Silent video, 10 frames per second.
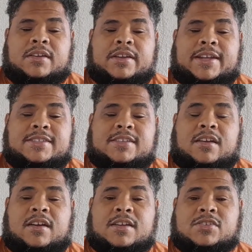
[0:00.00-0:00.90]
that
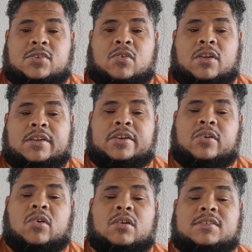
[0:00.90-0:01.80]
stars Courtney
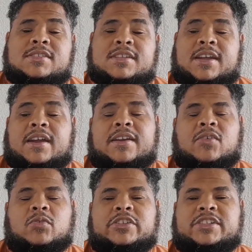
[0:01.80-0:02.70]
Cox, and
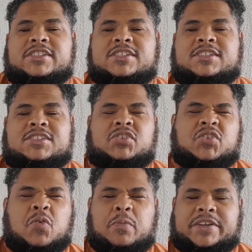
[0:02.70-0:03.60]
it was just
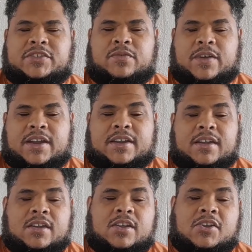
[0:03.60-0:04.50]
so much fun.
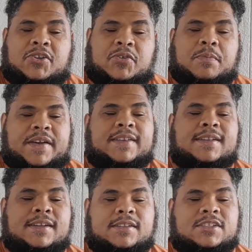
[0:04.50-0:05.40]
You might
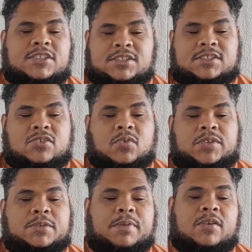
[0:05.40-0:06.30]
think this show
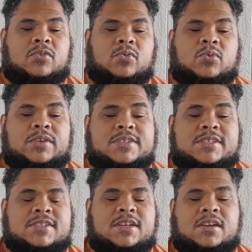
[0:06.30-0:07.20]
is about
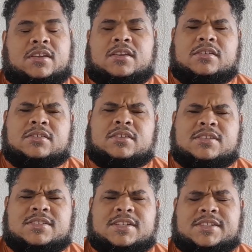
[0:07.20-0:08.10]
cougars, and in
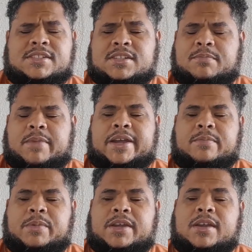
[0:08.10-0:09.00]
a sense it
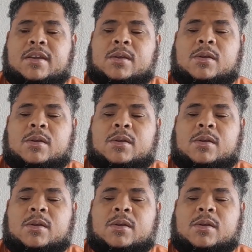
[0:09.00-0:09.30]
might be,